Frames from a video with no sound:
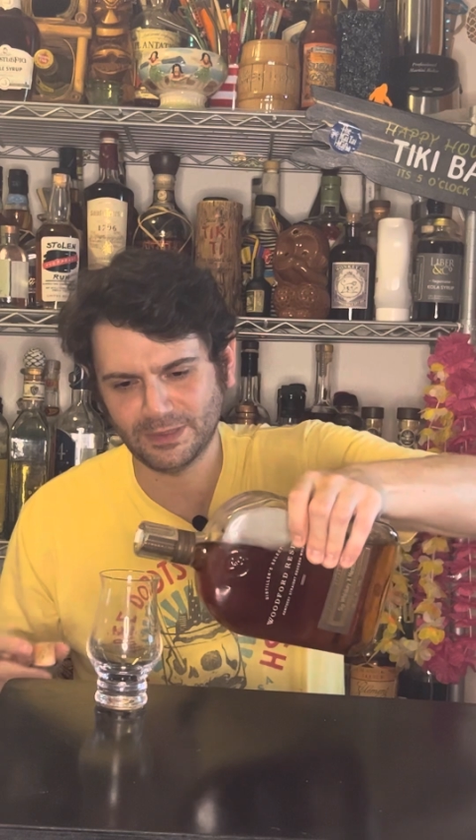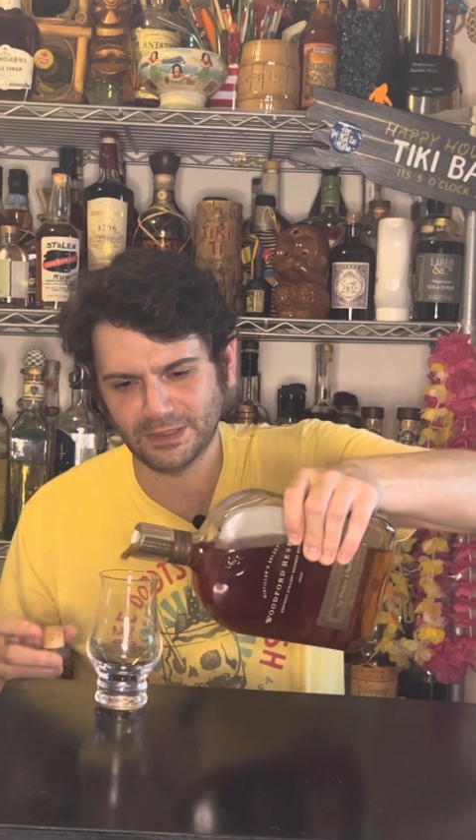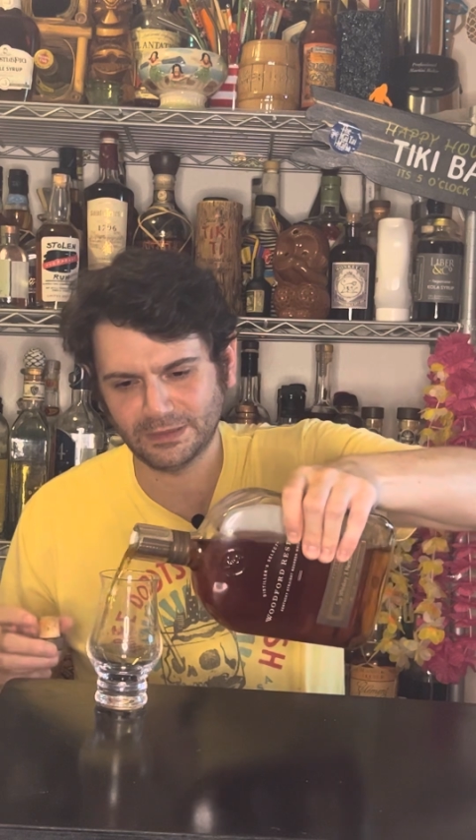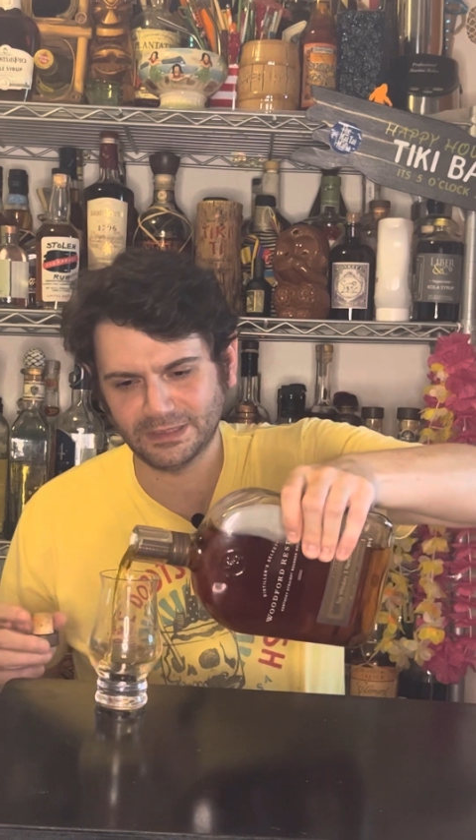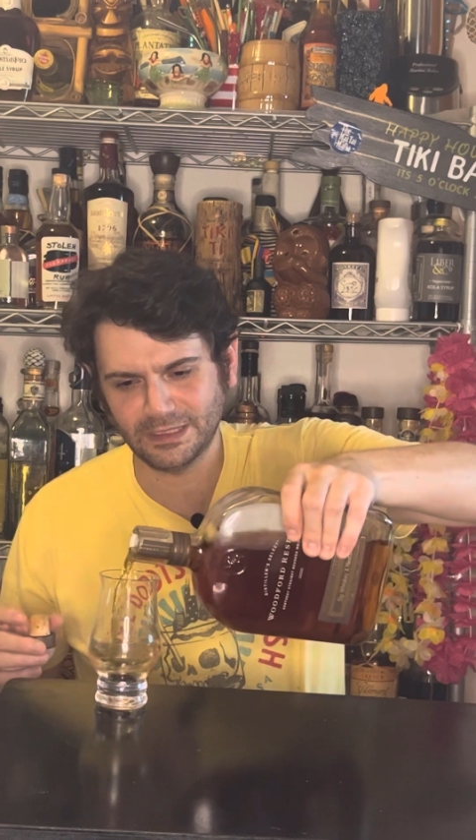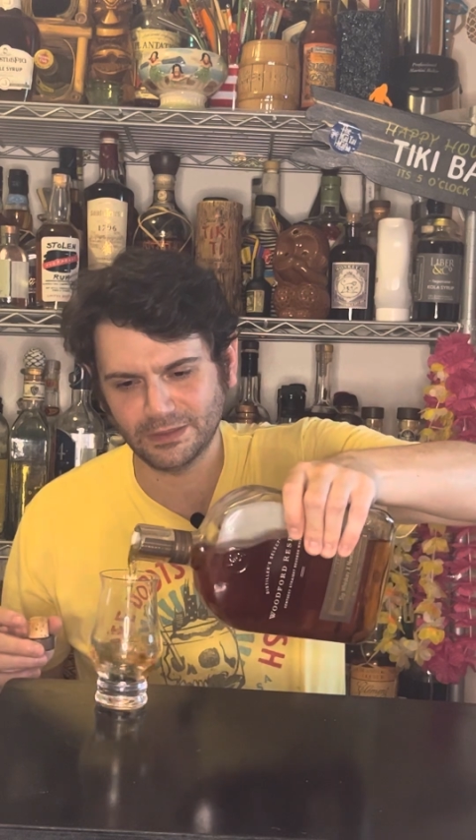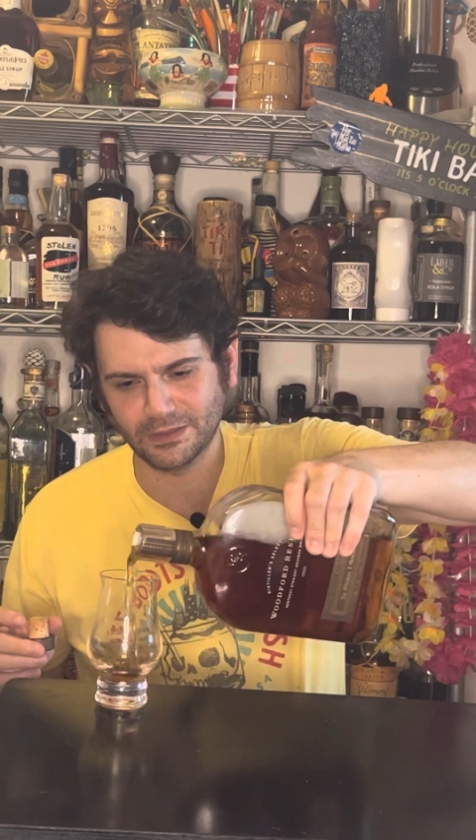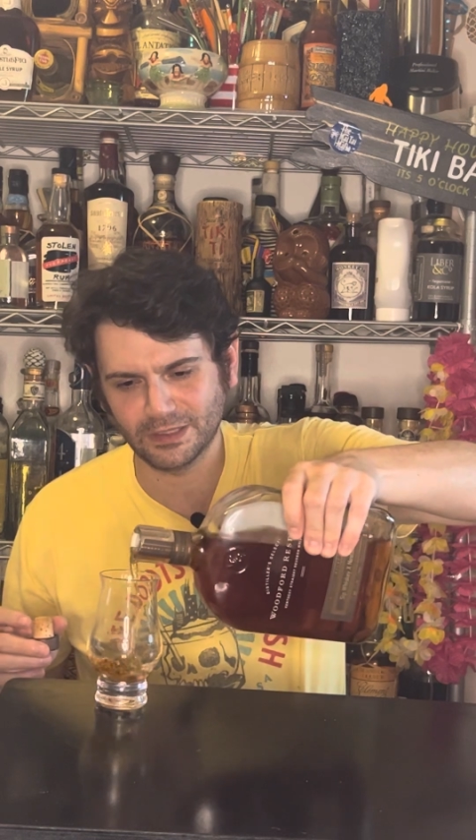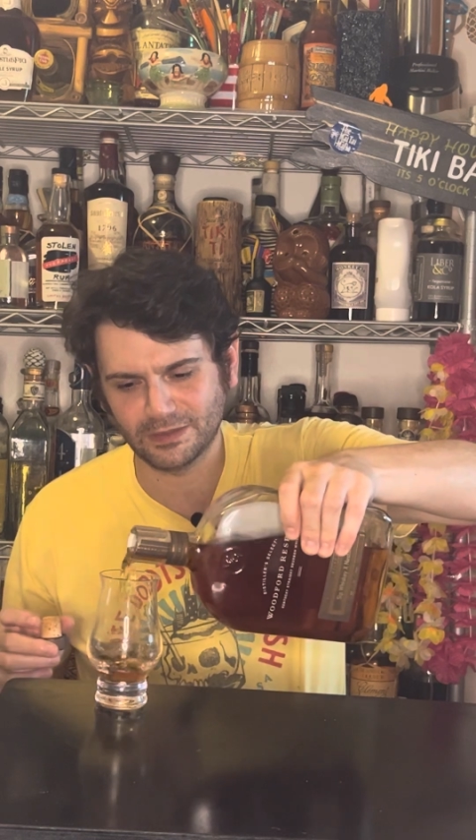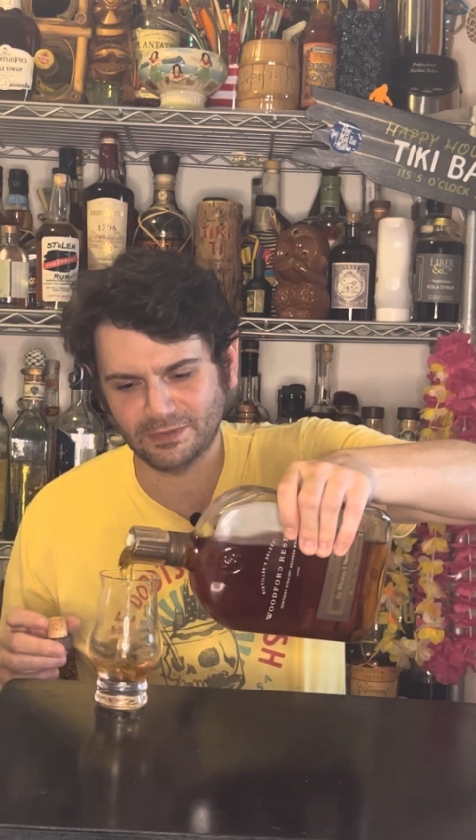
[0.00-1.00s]
I'll tell you
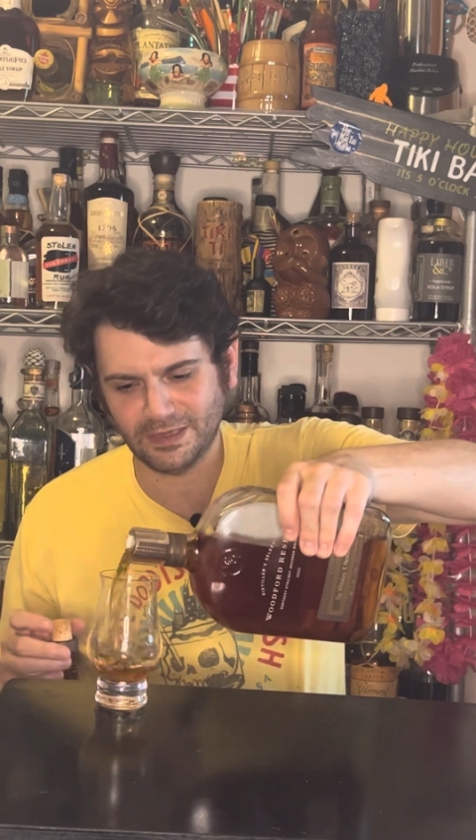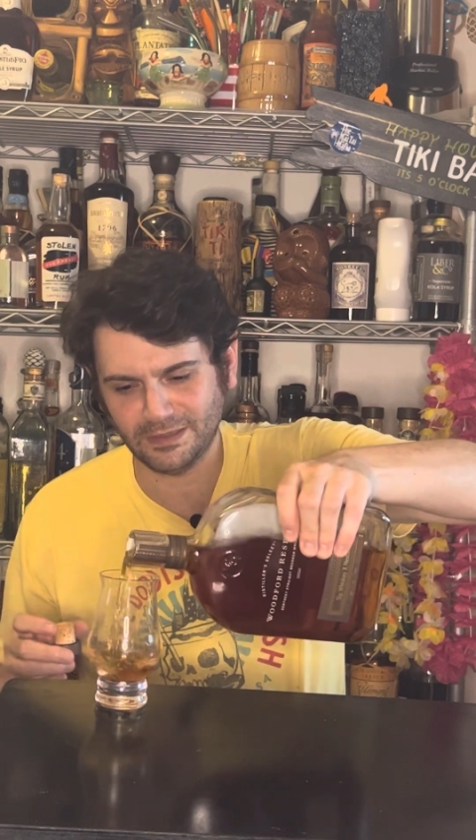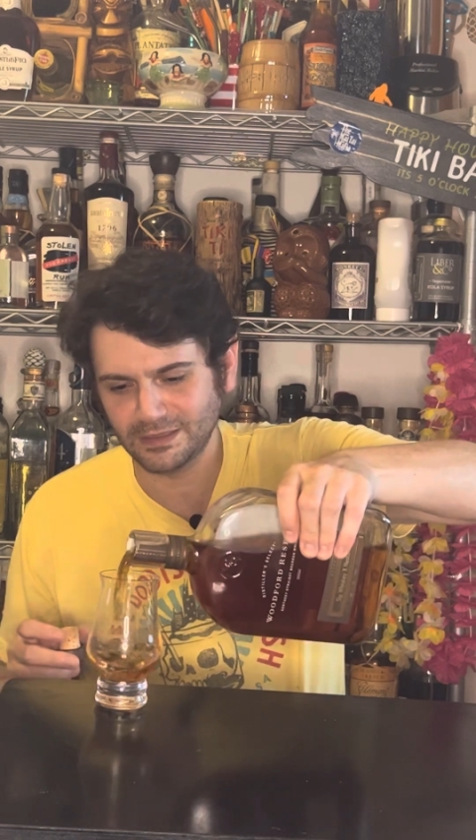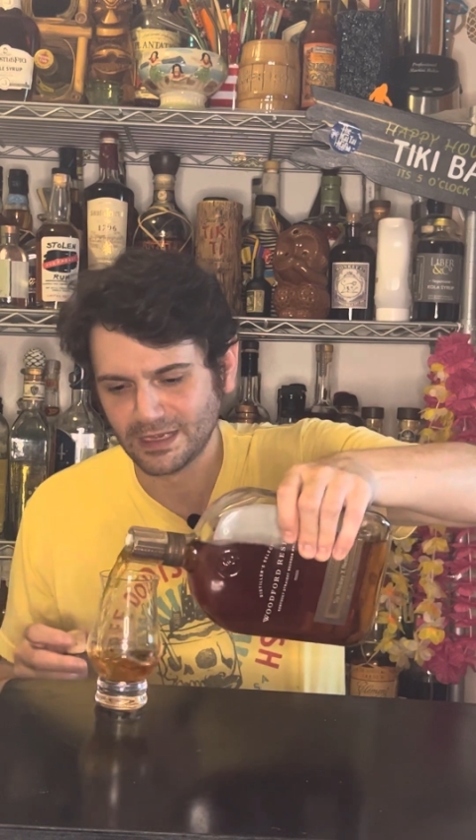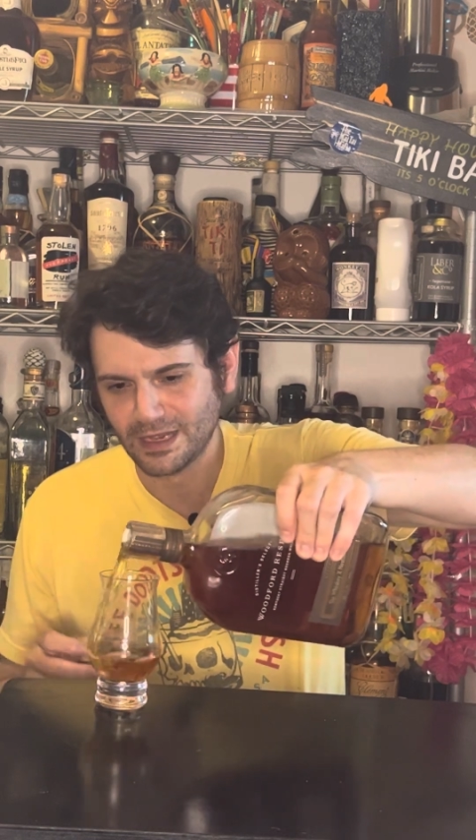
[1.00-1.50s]
that I've had